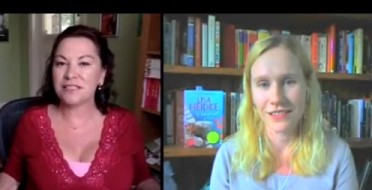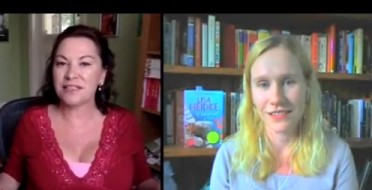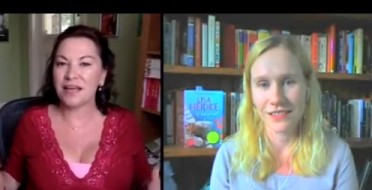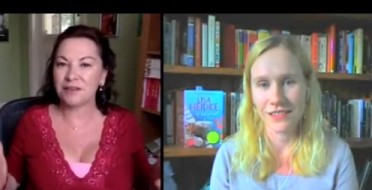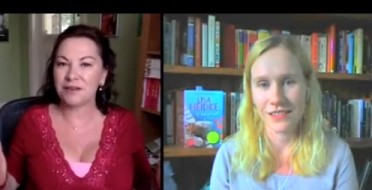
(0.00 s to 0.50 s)
Speaker 1: to
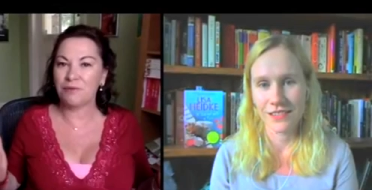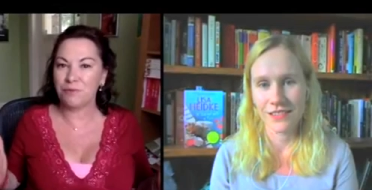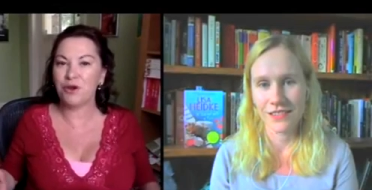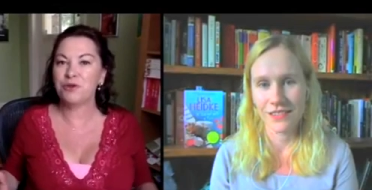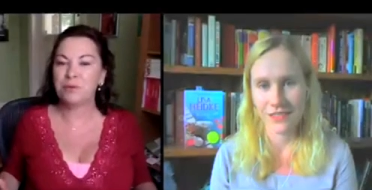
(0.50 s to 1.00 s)
that a
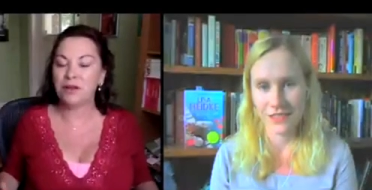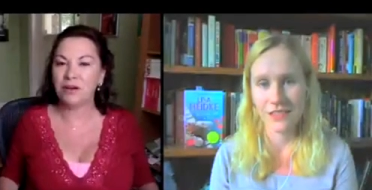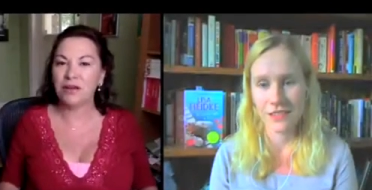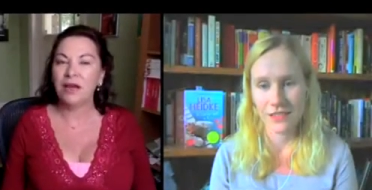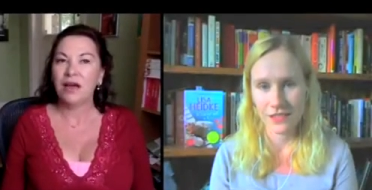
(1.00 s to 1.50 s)
roadblock,
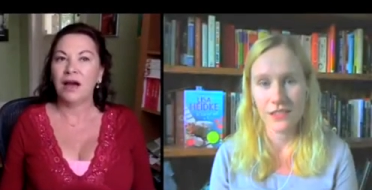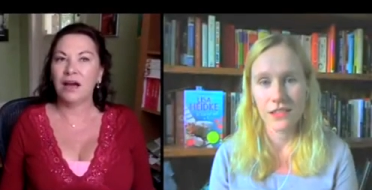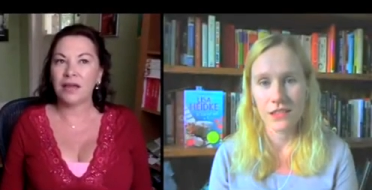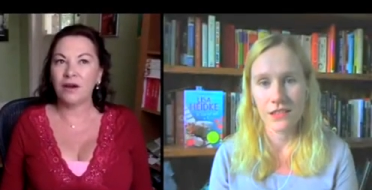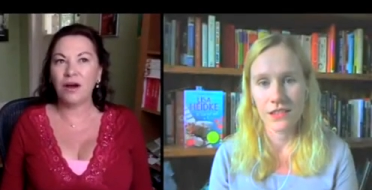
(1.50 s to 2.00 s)
I
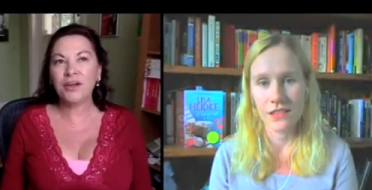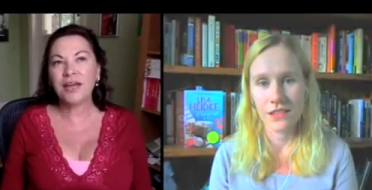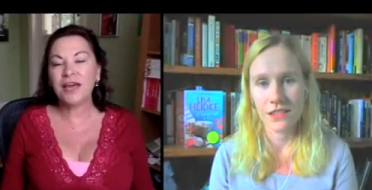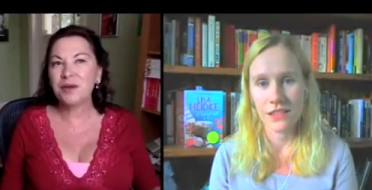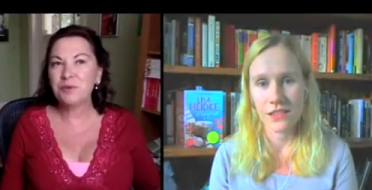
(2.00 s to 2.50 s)
go,
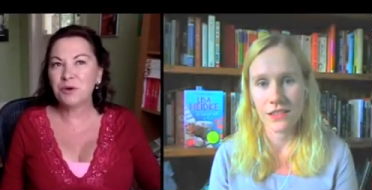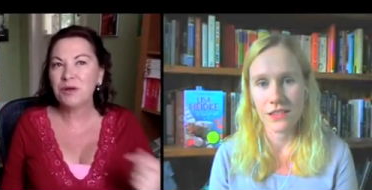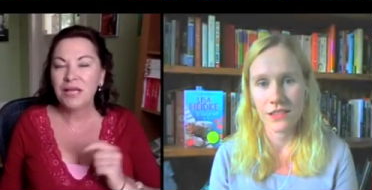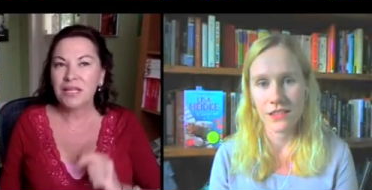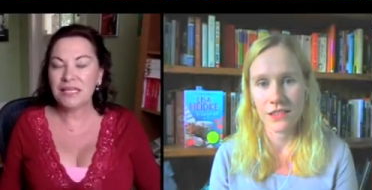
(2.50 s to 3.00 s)
okay, well,
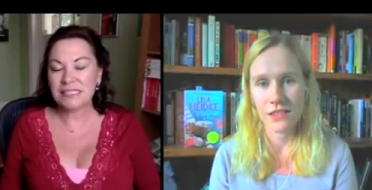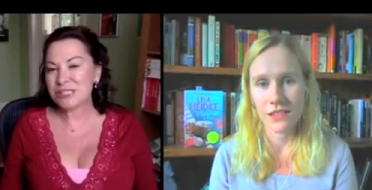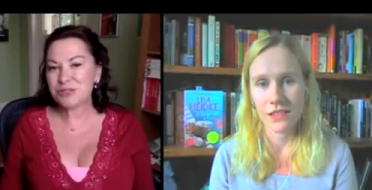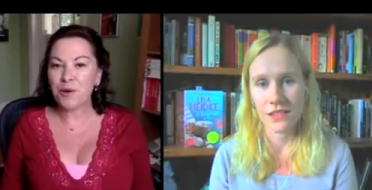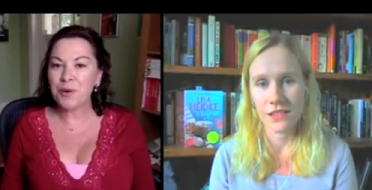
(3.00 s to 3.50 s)
let's
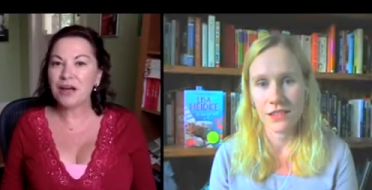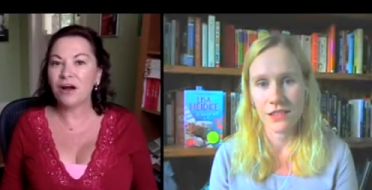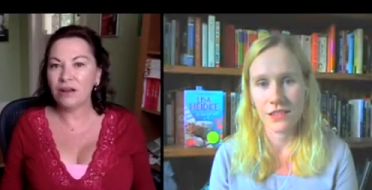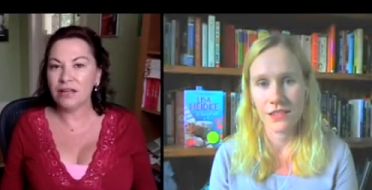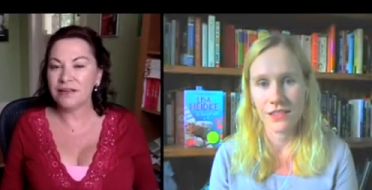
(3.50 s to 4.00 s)
throw in a
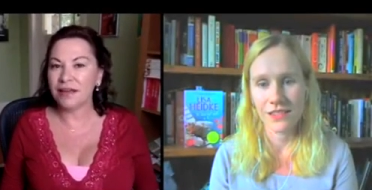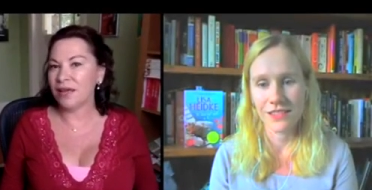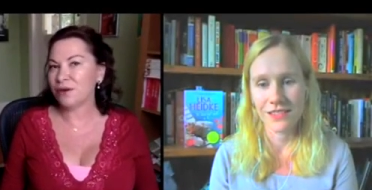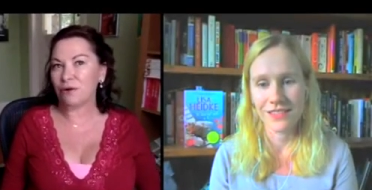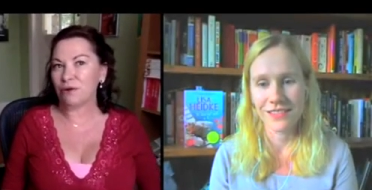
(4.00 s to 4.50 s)

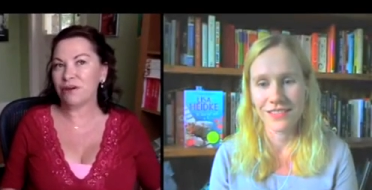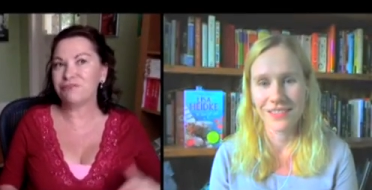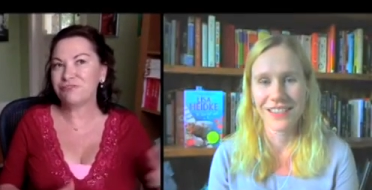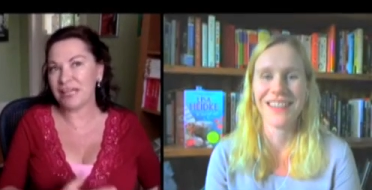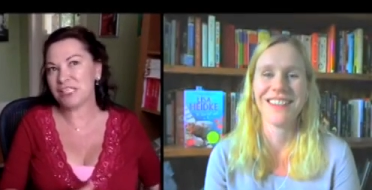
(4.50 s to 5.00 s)
holiday or a
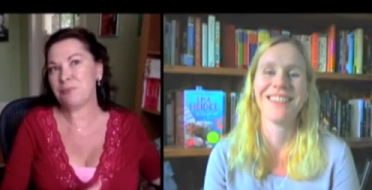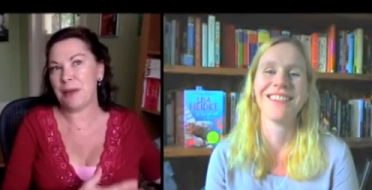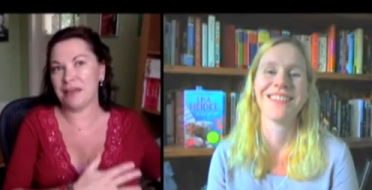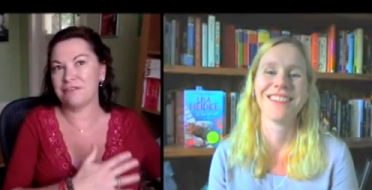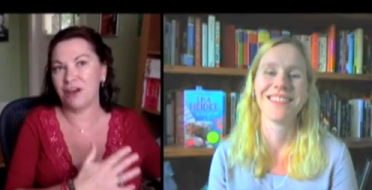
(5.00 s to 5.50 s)

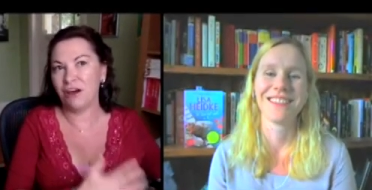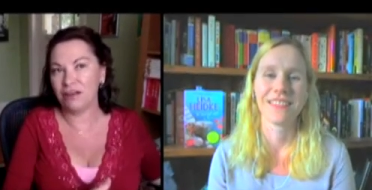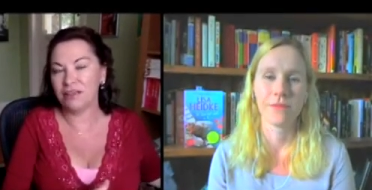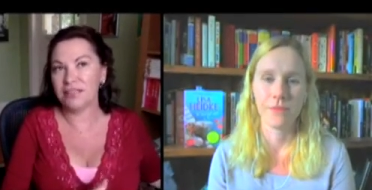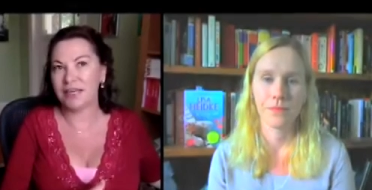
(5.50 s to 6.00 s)
flashback of a
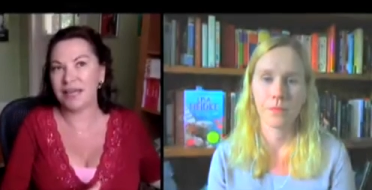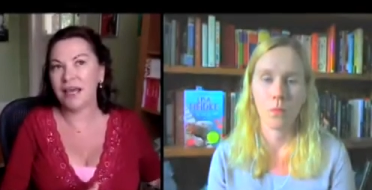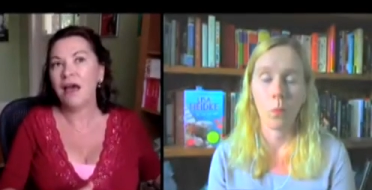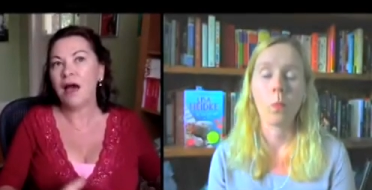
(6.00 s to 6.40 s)
holiday.